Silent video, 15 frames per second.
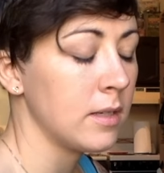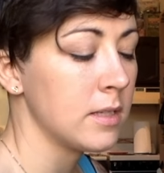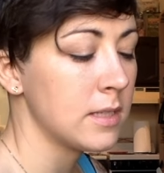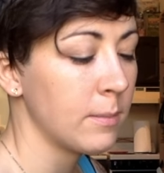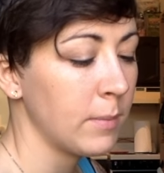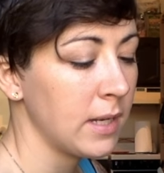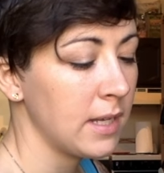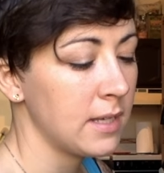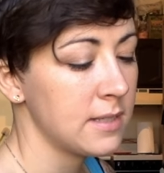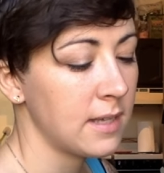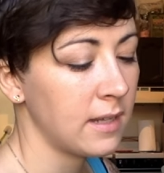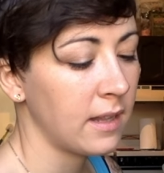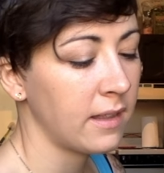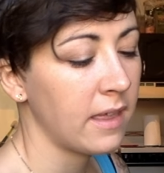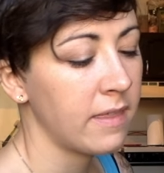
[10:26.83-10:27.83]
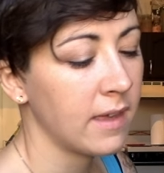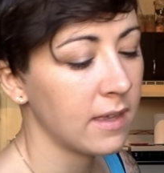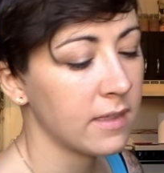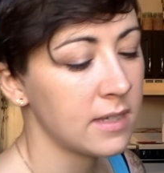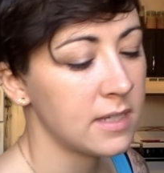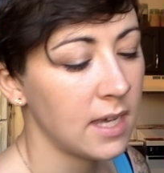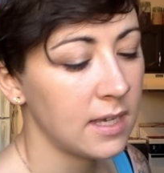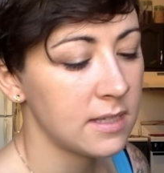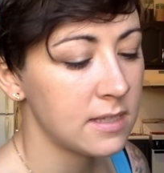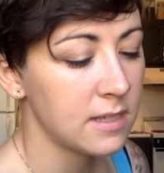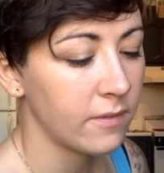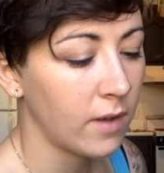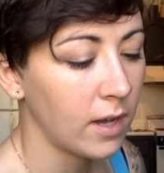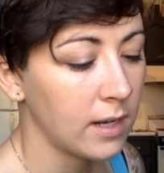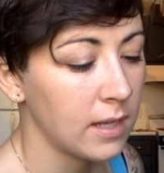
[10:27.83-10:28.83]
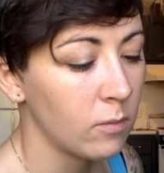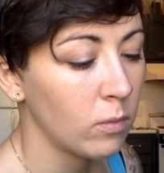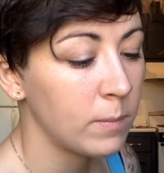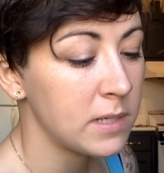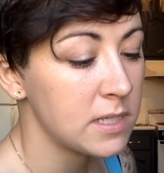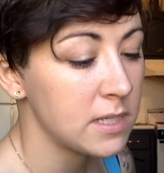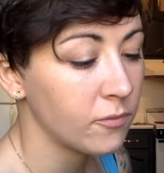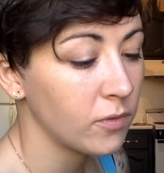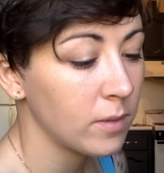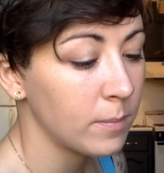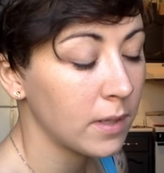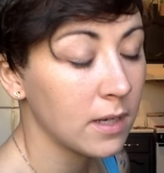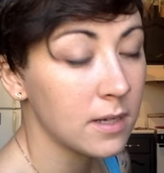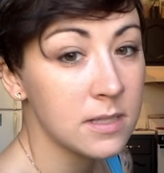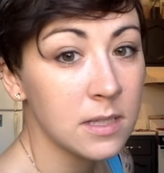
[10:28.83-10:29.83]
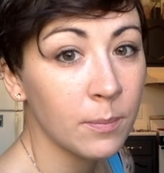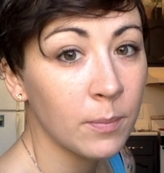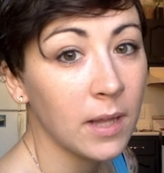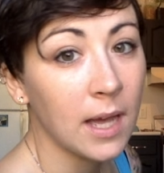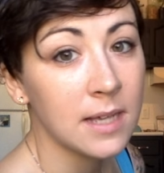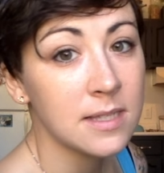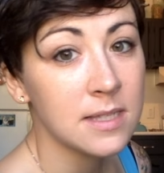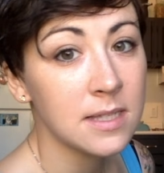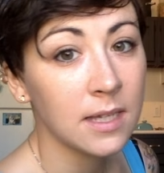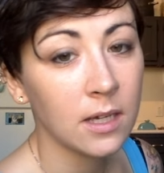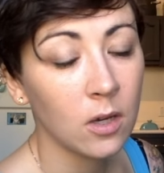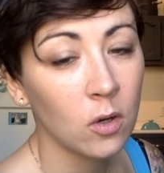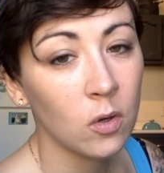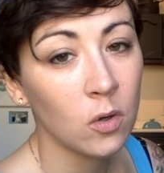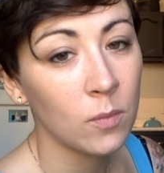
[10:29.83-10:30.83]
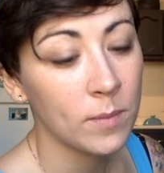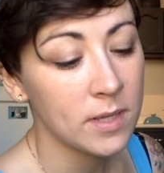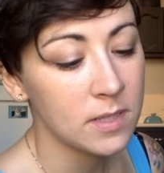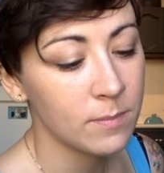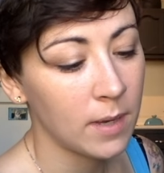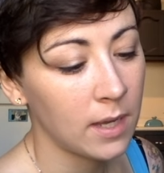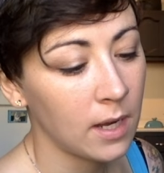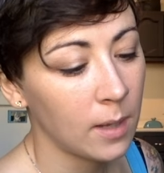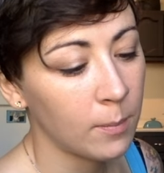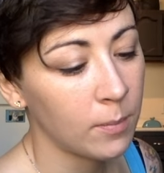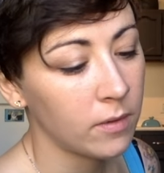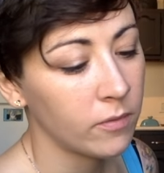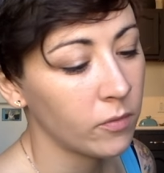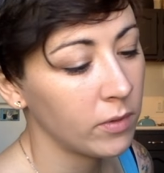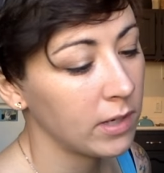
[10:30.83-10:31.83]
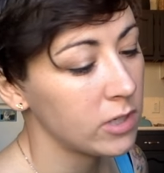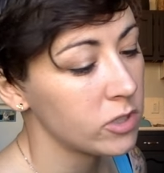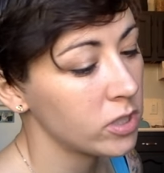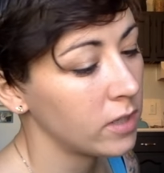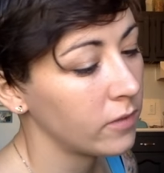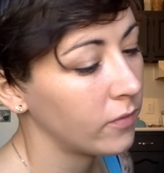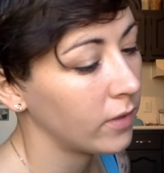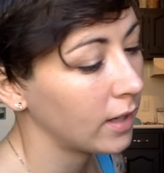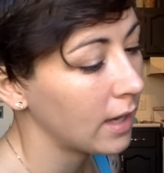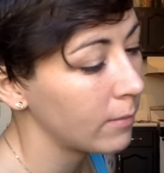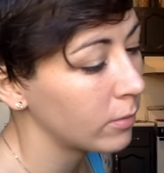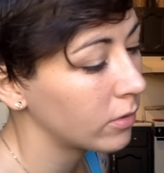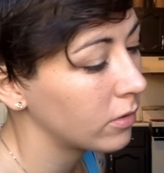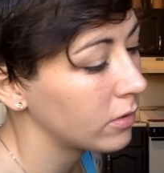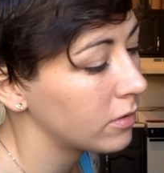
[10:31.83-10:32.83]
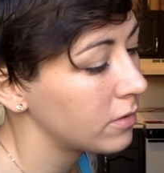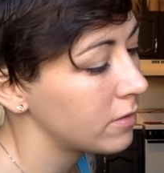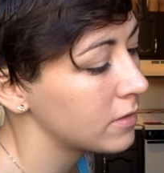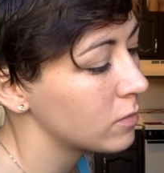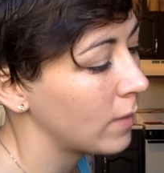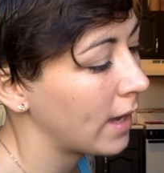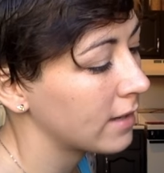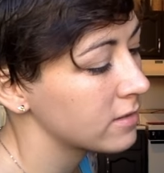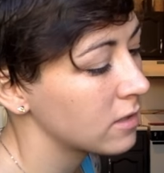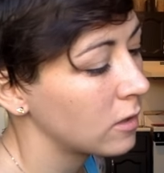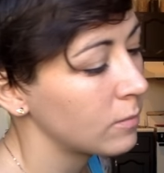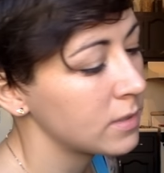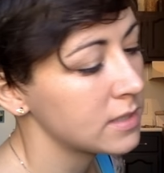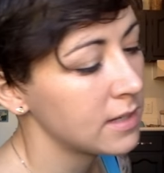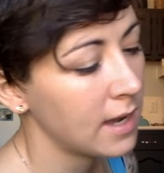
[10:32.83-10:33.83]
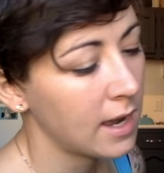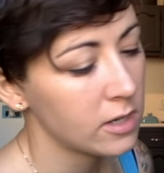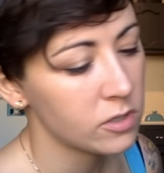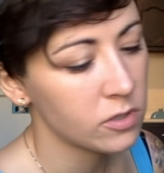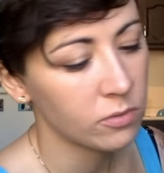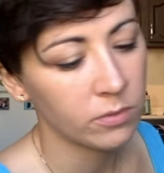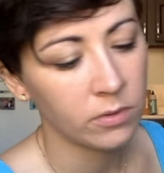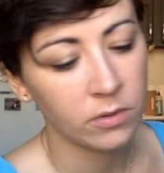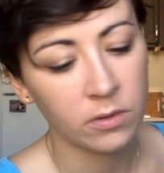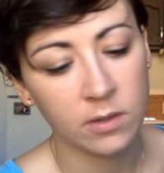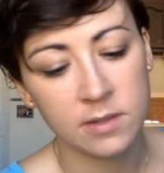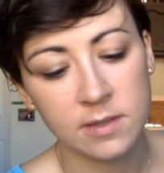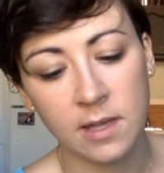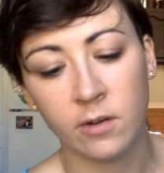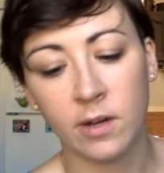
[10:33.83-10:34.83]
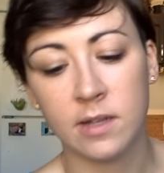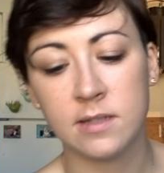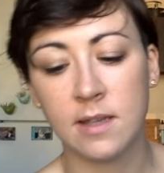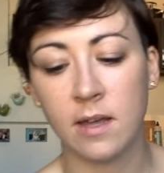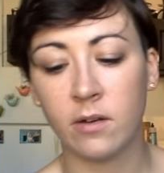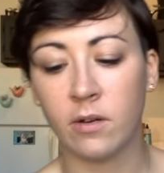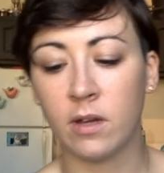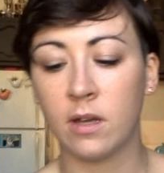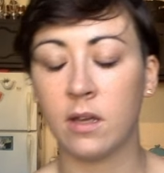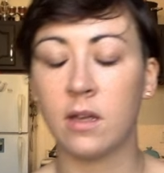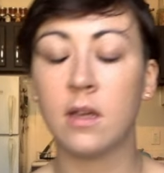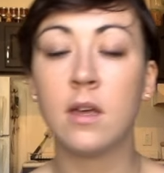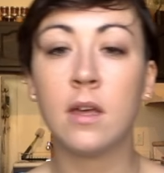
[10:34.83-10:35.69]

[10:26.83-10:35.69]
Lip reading: Somebody said that they think the taste of honey would be different because the plastic comb is made up of 300 different chemicals, wax comb is natural, etc., etc.